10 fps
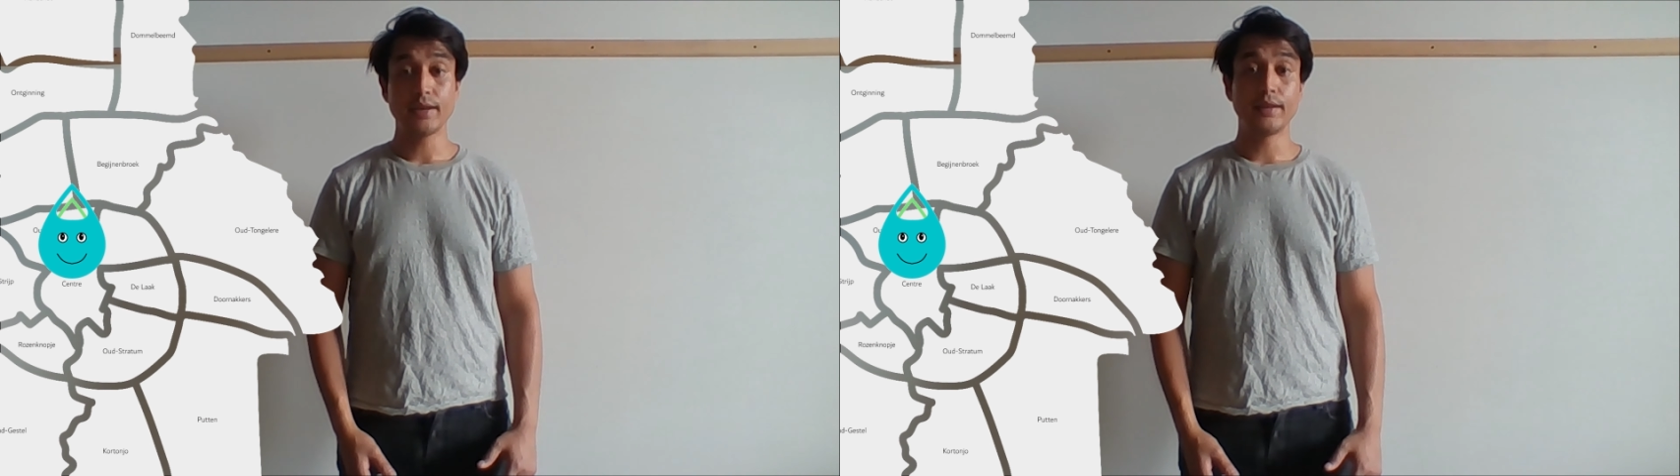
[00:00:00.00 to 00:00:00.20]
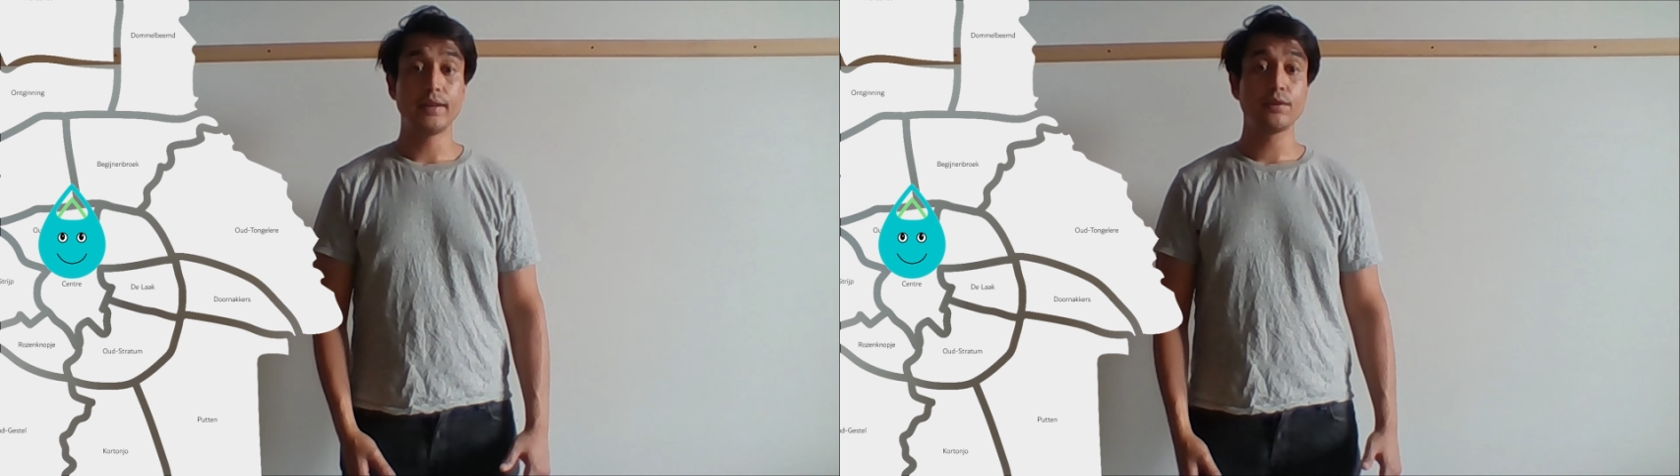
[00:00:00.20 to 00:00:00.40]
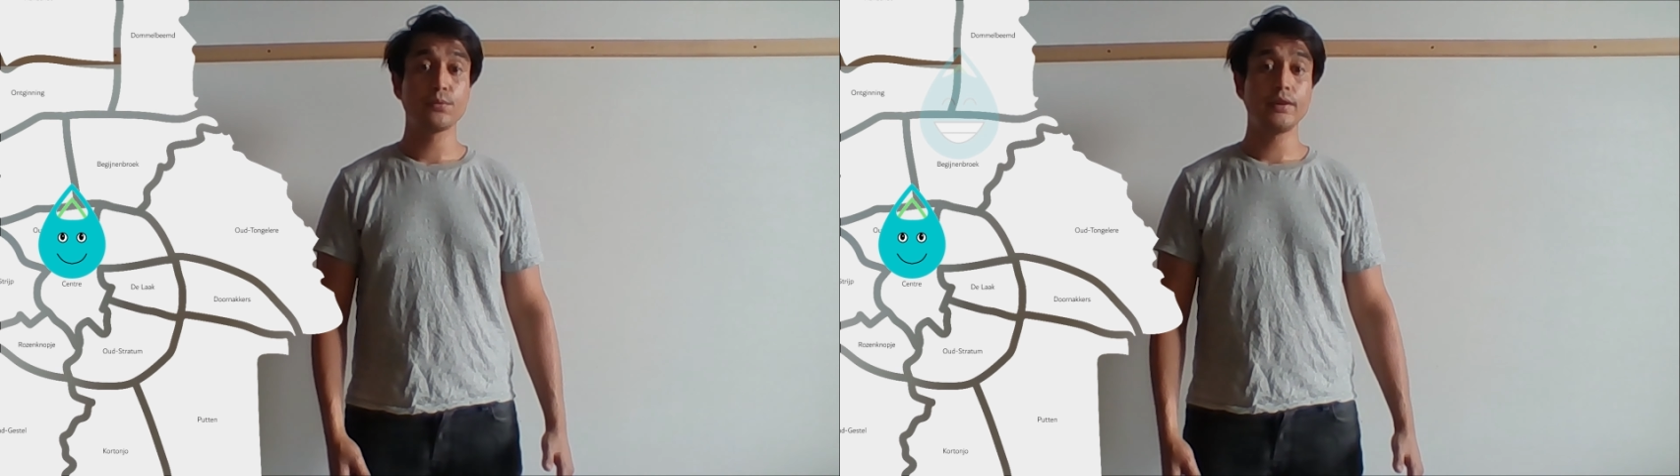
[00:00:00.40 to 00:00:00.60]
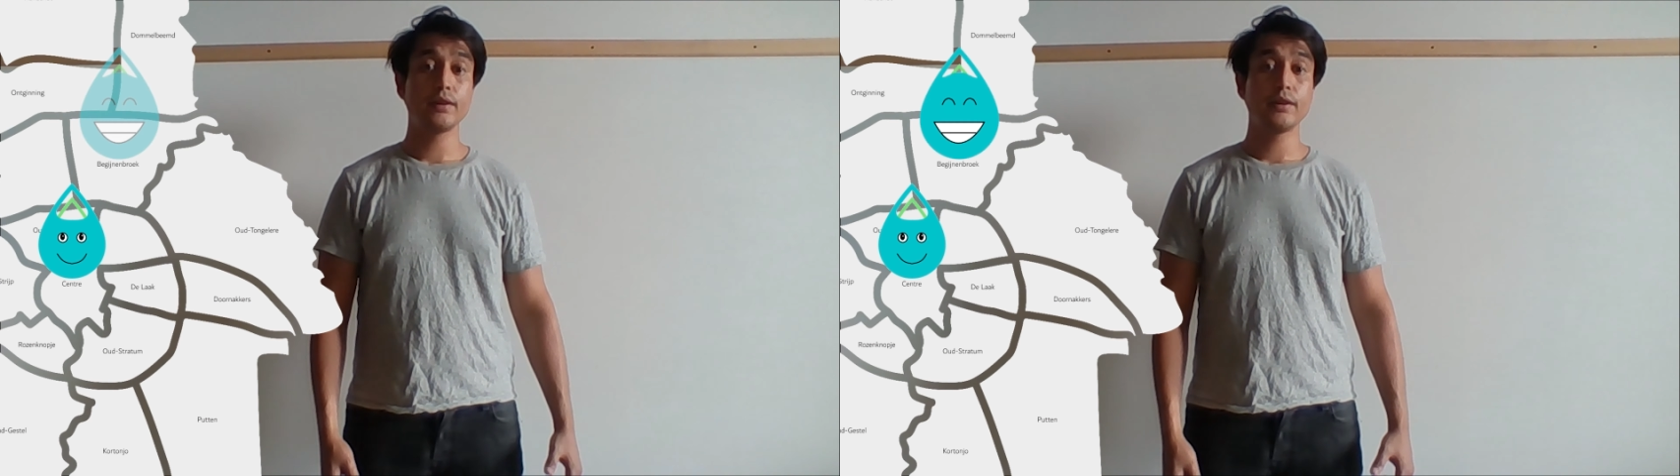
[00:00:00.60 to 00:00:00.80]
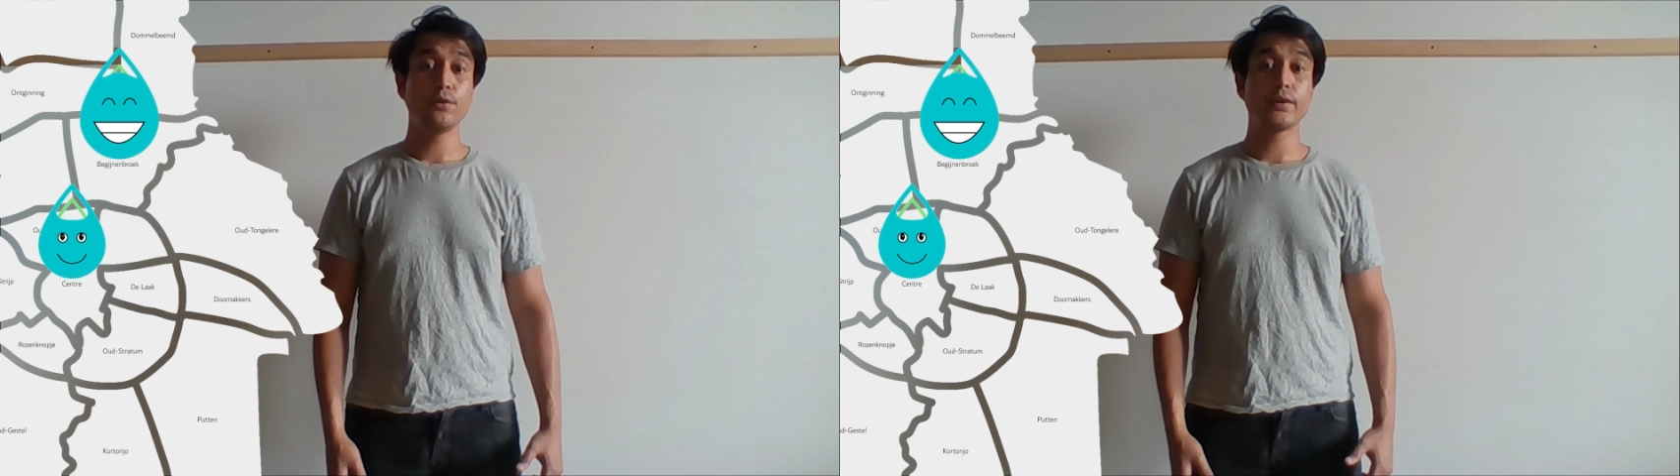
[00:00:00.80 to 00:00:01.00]
In this way,
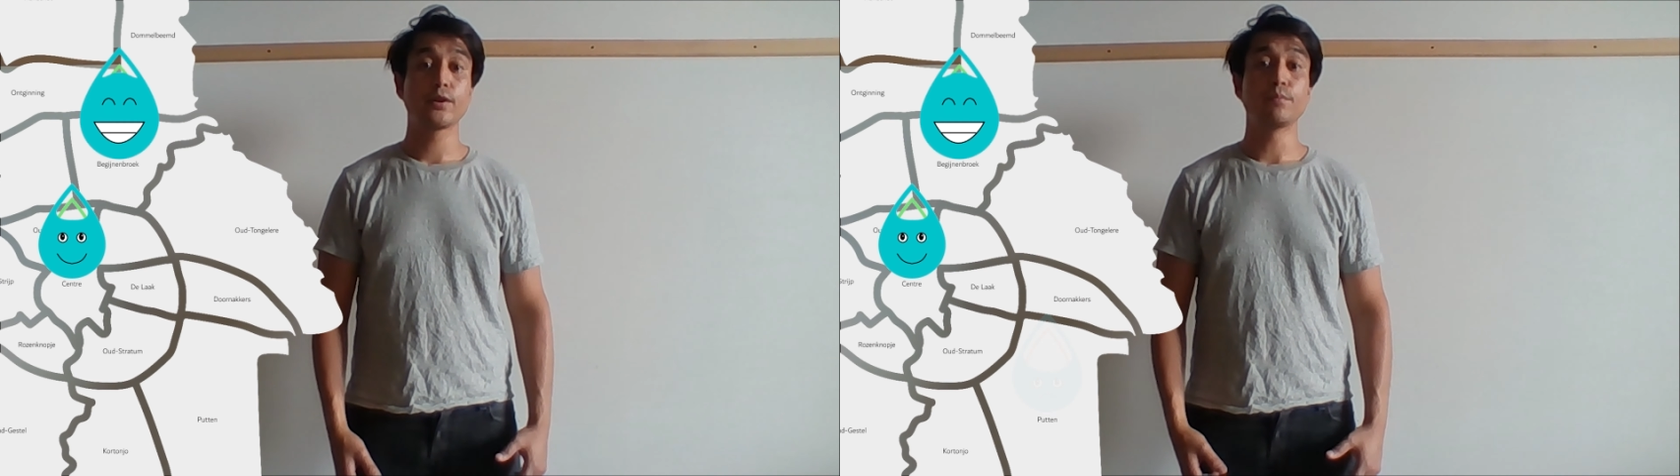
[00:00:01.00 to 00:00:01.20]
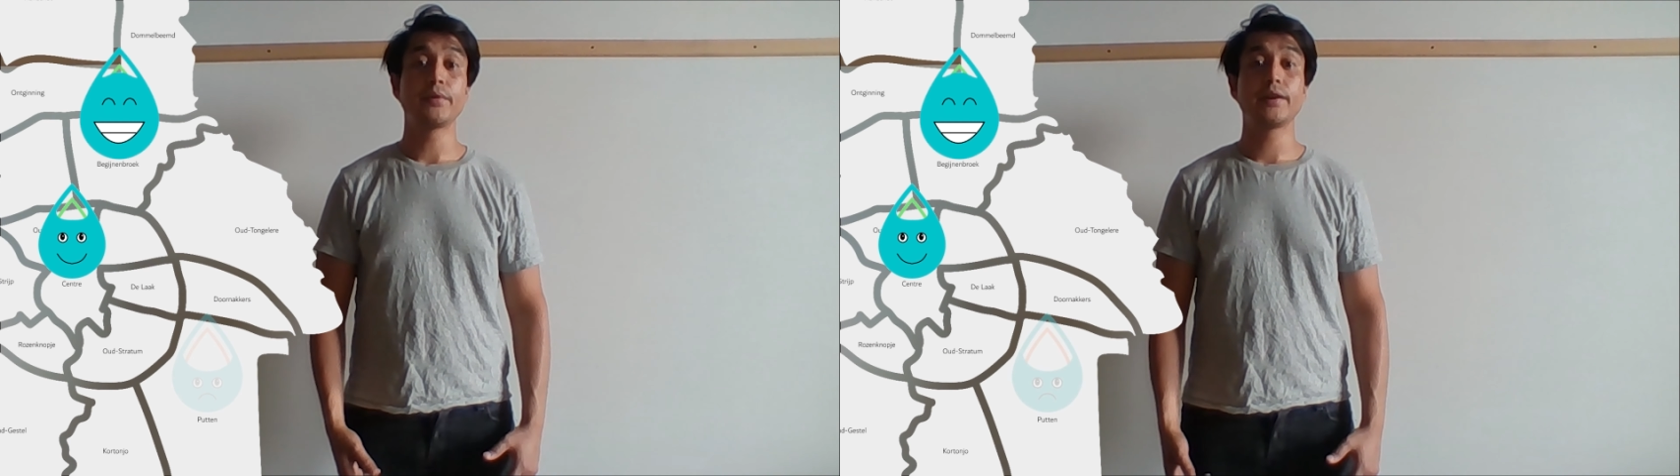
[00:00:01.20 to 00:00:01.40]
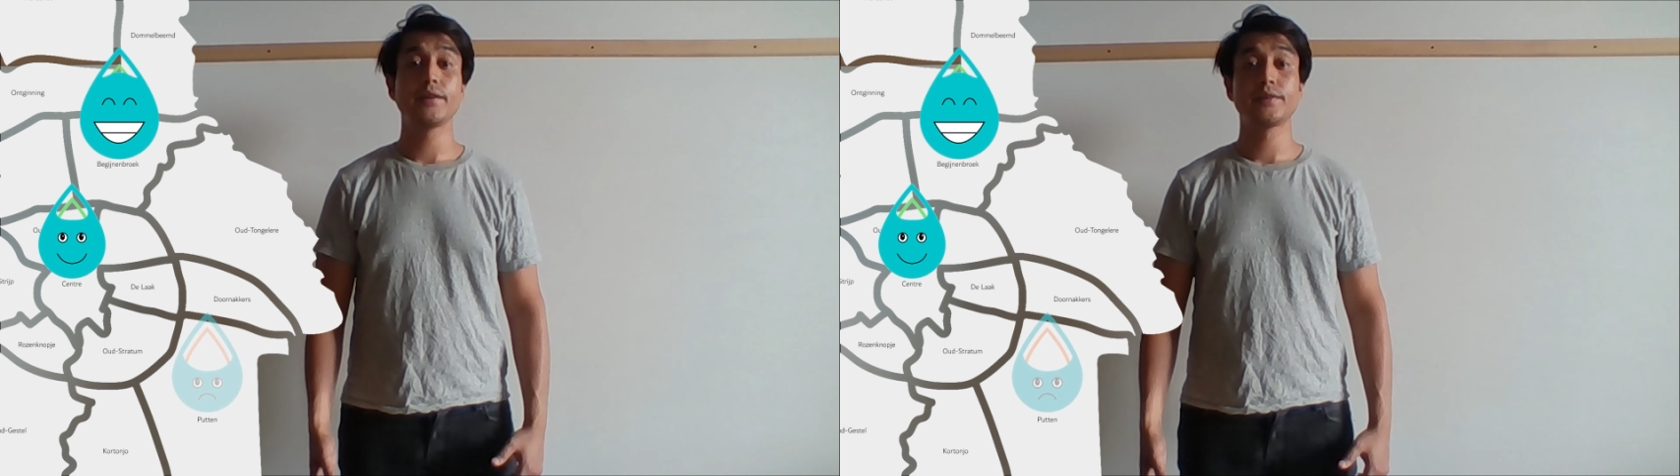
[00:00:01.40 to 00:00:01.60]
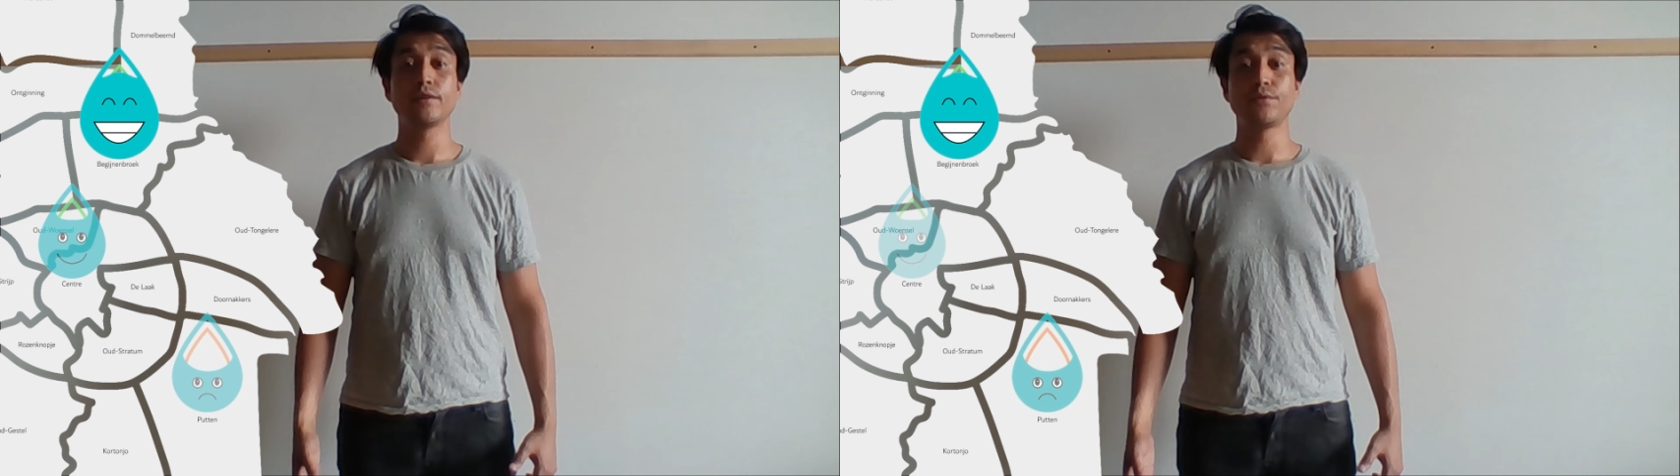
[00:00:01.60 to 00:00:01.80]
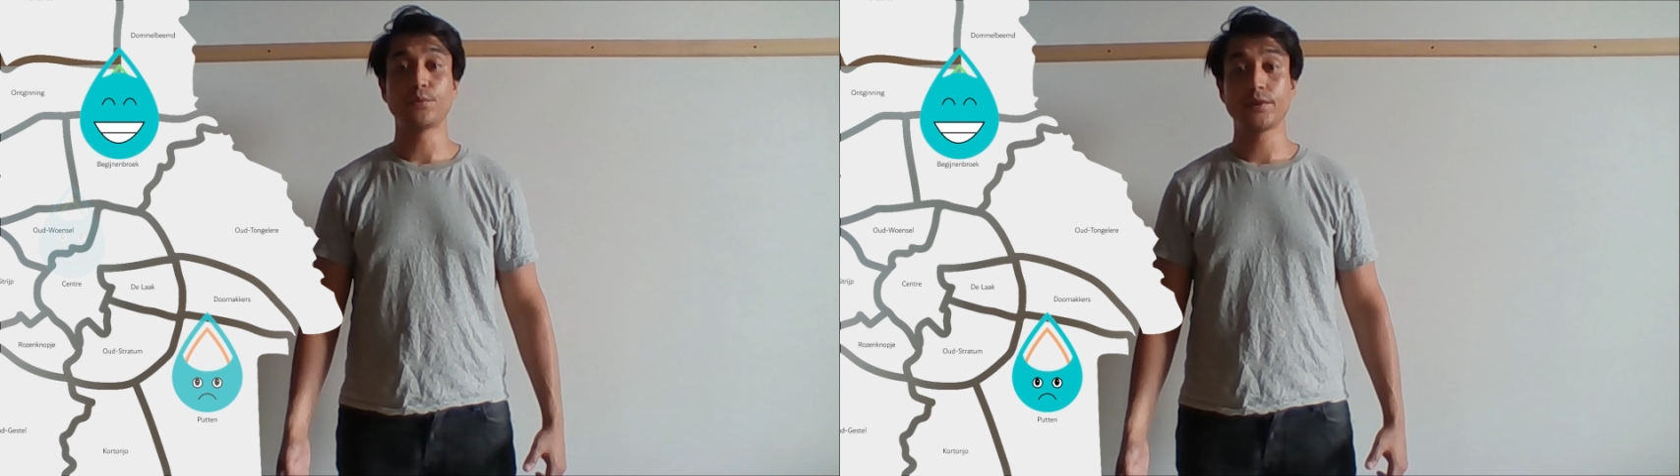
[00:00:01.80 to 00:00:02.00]
you can compare
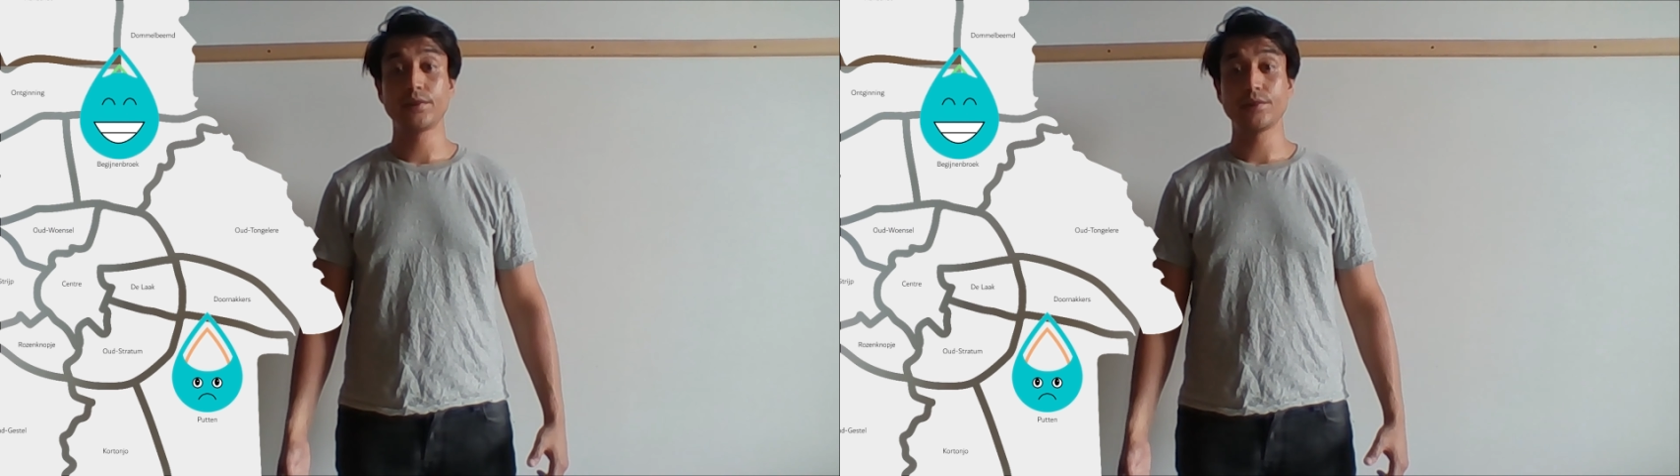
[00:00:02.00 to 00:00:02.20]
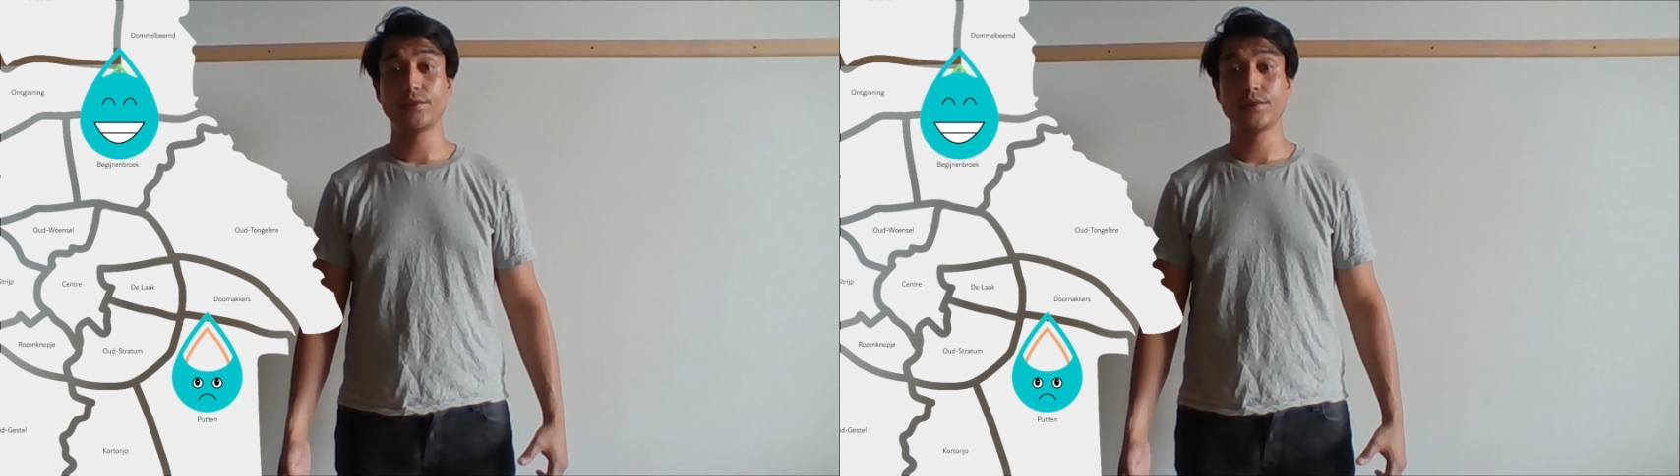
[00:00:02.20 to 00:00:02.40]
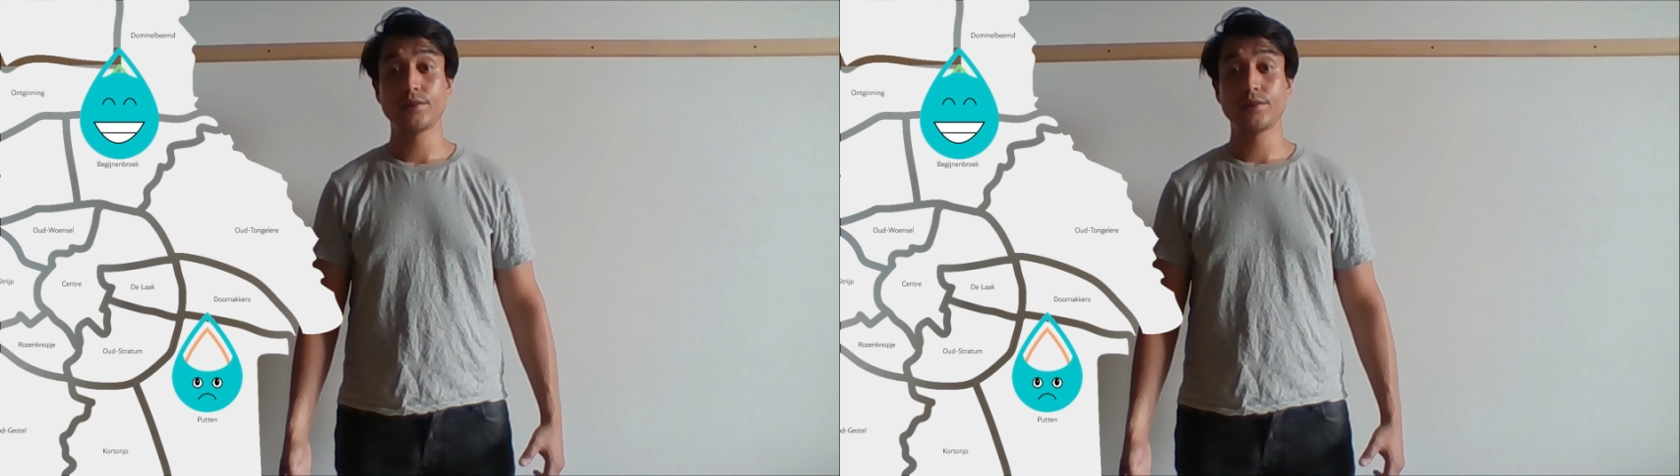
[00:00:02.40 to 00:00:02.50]
yourself to others,